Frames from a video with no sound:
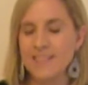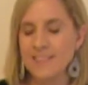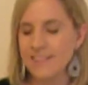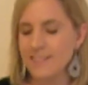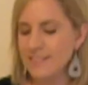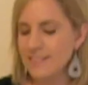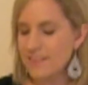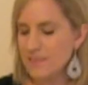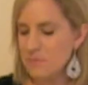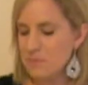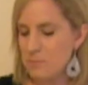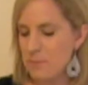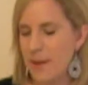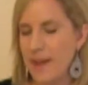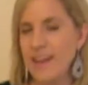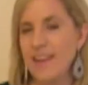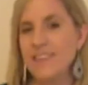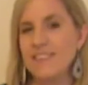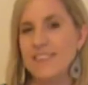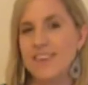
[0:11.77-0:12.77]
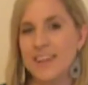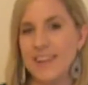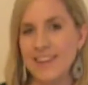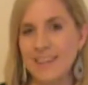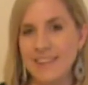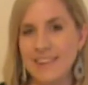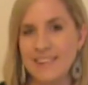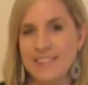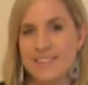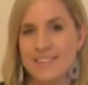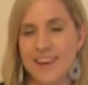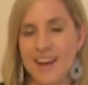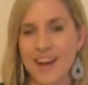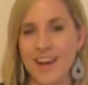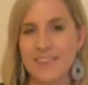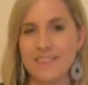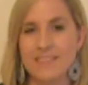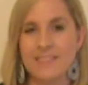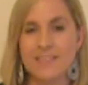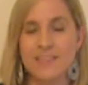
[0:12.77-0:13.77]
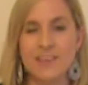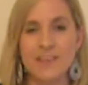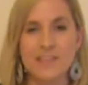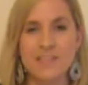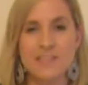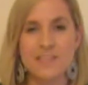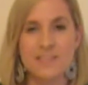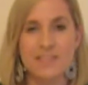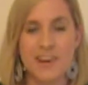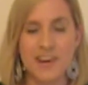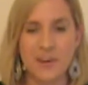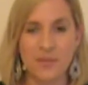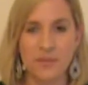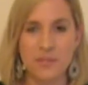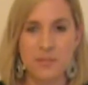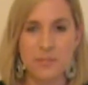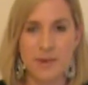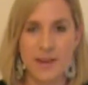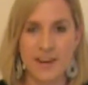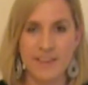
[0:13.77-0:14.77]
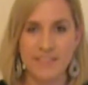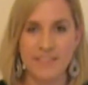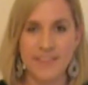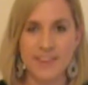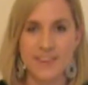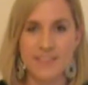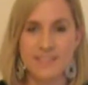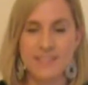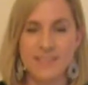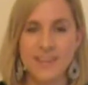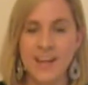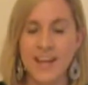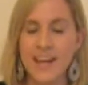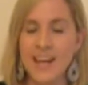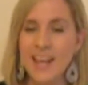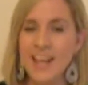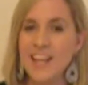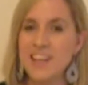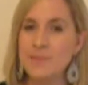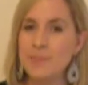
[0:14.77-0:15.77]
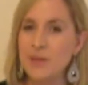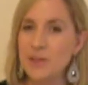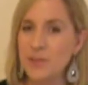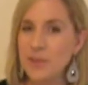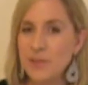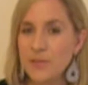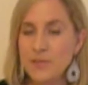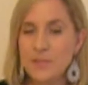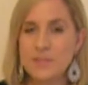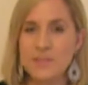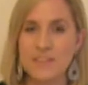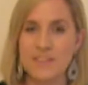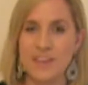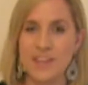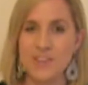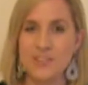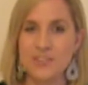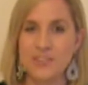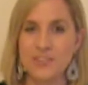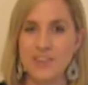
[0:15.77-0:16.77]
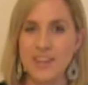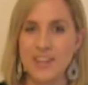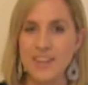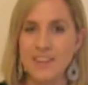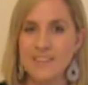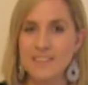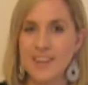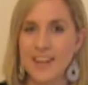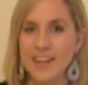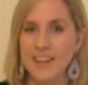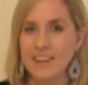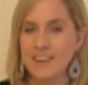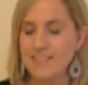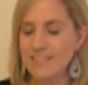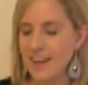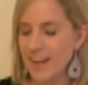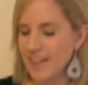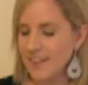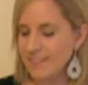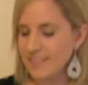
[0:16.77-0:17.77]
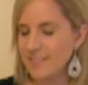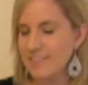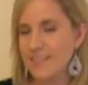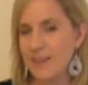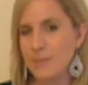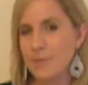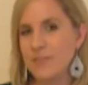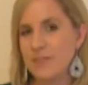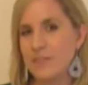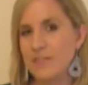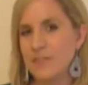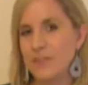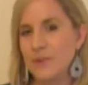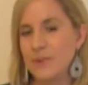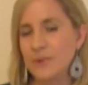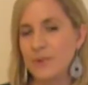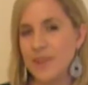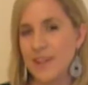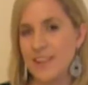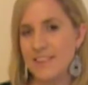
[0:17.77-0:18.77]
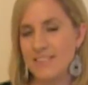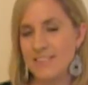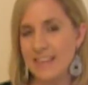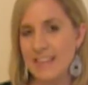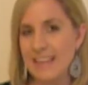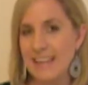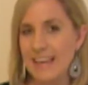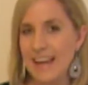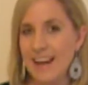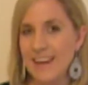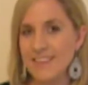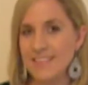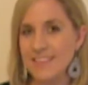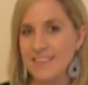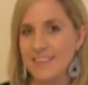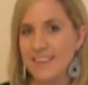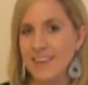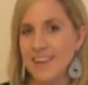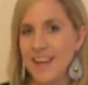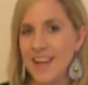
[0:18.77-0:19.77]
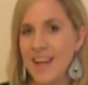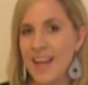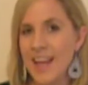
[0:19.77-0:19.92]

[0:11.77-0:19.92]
So this amazing elixir has lots of health benefits. It's been used for centuries and it contains a substance called acetic acid.